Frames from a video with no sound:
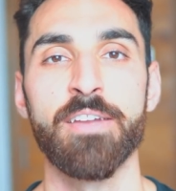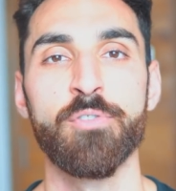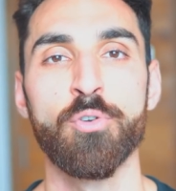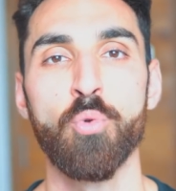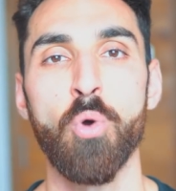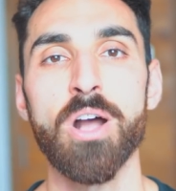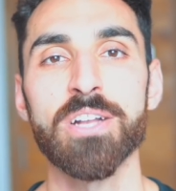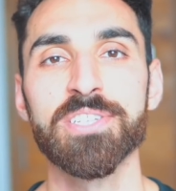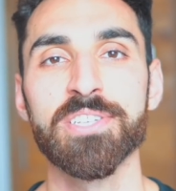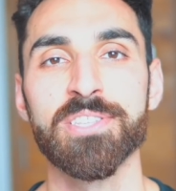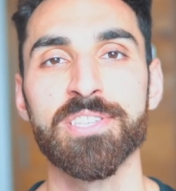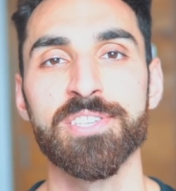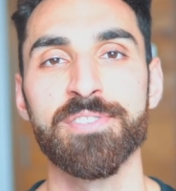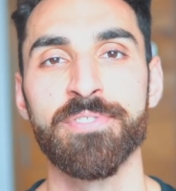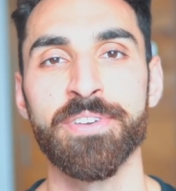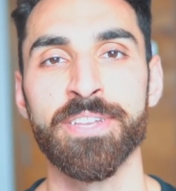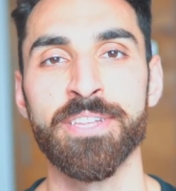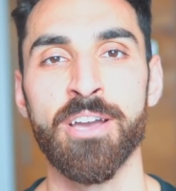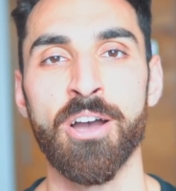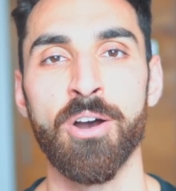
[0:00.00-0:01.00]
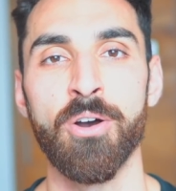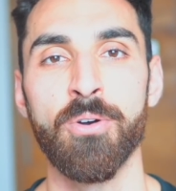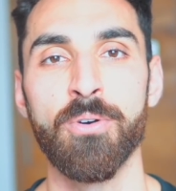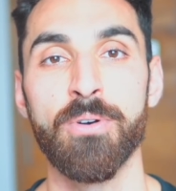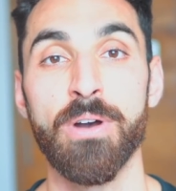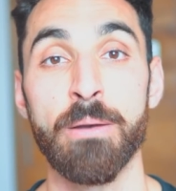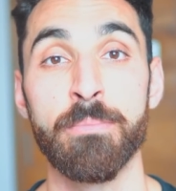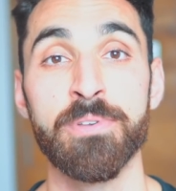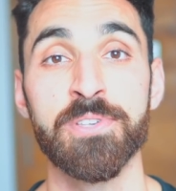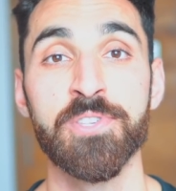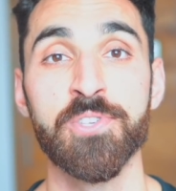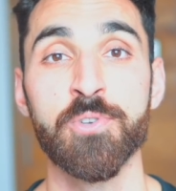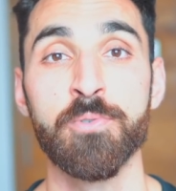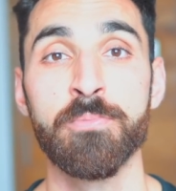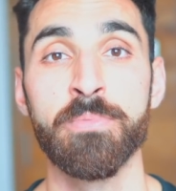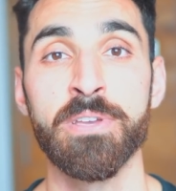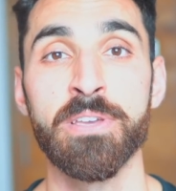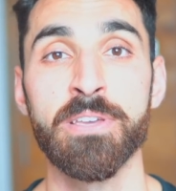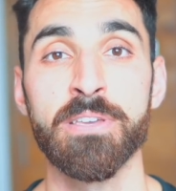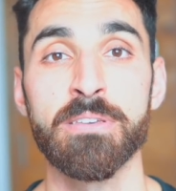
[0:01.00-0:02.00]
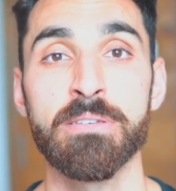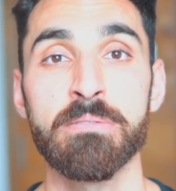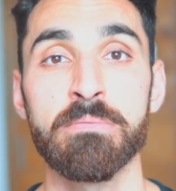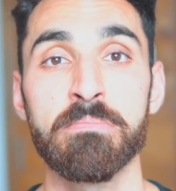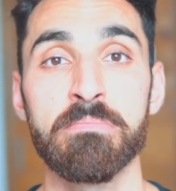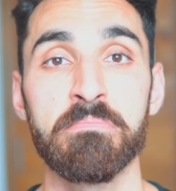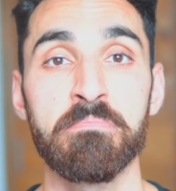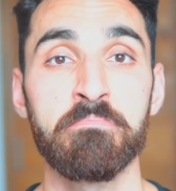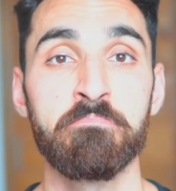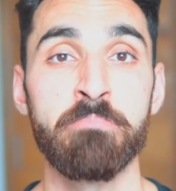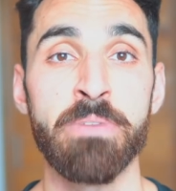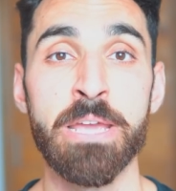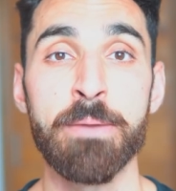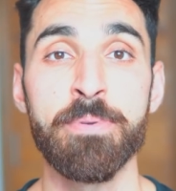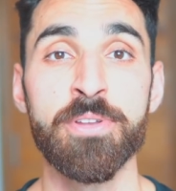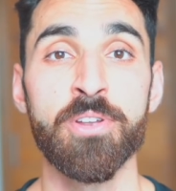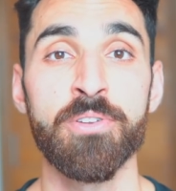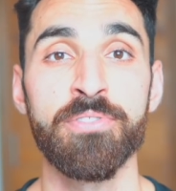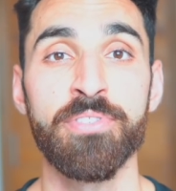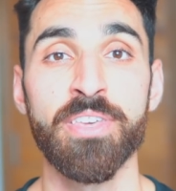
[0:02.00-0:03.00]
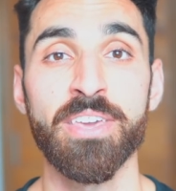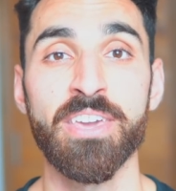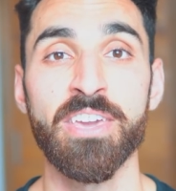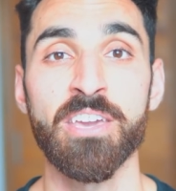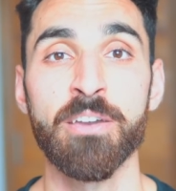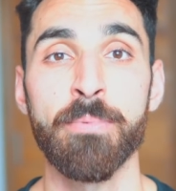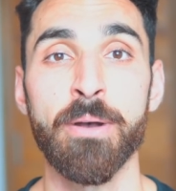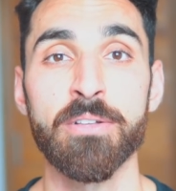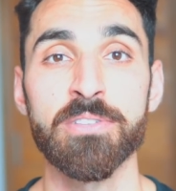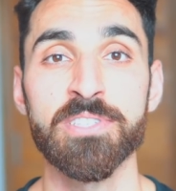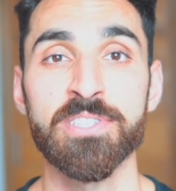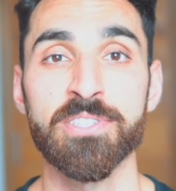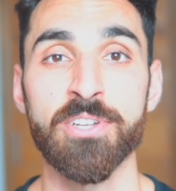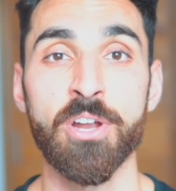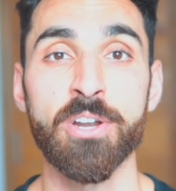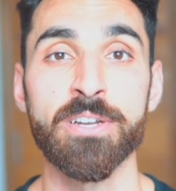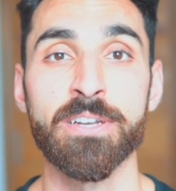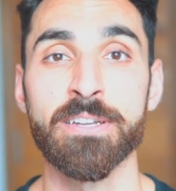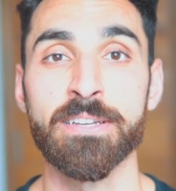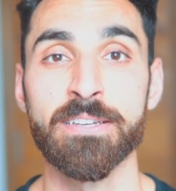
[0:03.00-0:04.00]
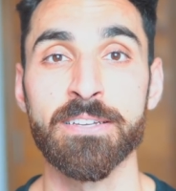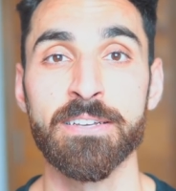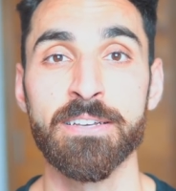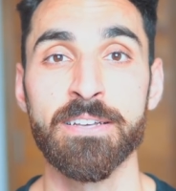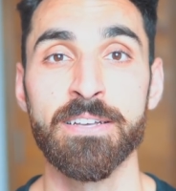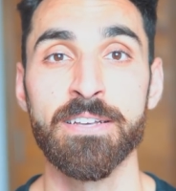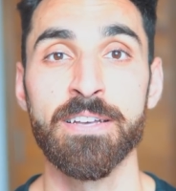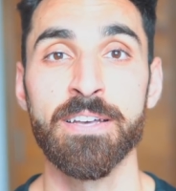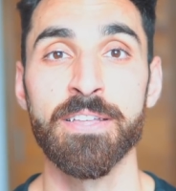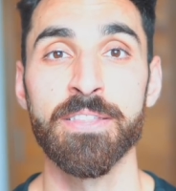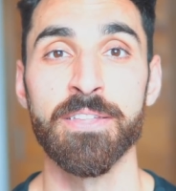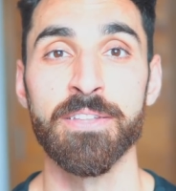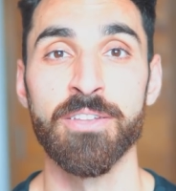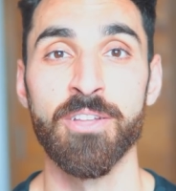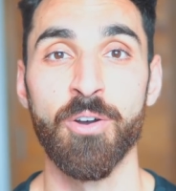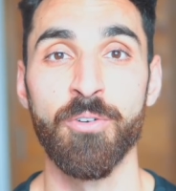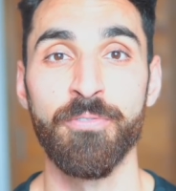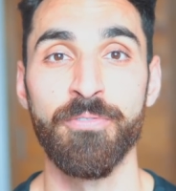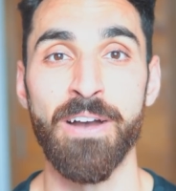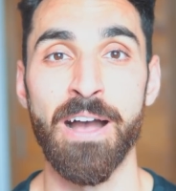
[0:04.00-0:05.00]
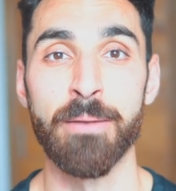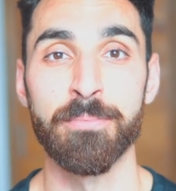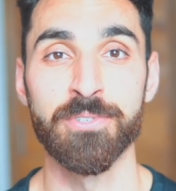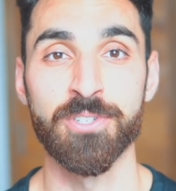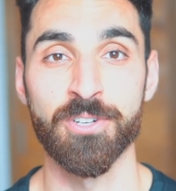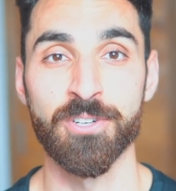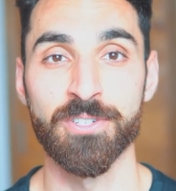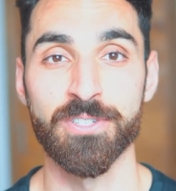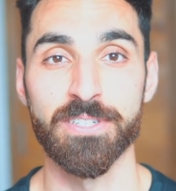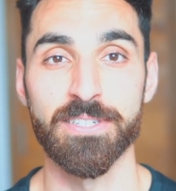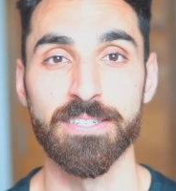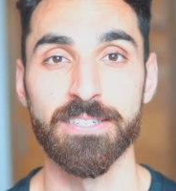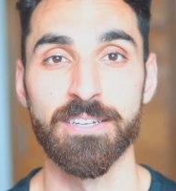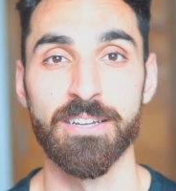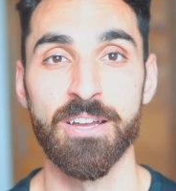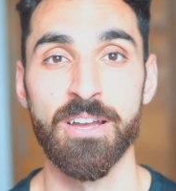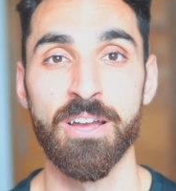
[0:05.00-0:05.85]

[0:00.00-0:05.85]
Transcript: you're watching this video, I'm assuming maybe you're thinking about starting the NoFap journey.